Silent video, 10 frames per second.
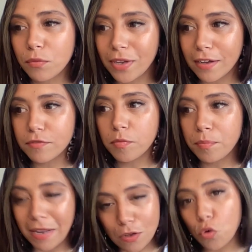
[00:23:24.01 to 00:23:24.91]
We have
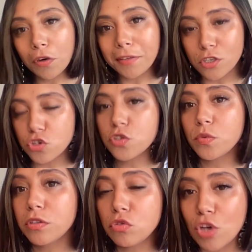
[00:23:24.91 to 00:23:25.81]
many correlations
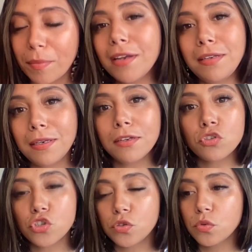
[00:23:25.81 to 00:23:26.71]
with Gemini needing
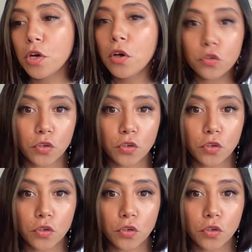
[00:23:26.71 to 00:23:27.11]
to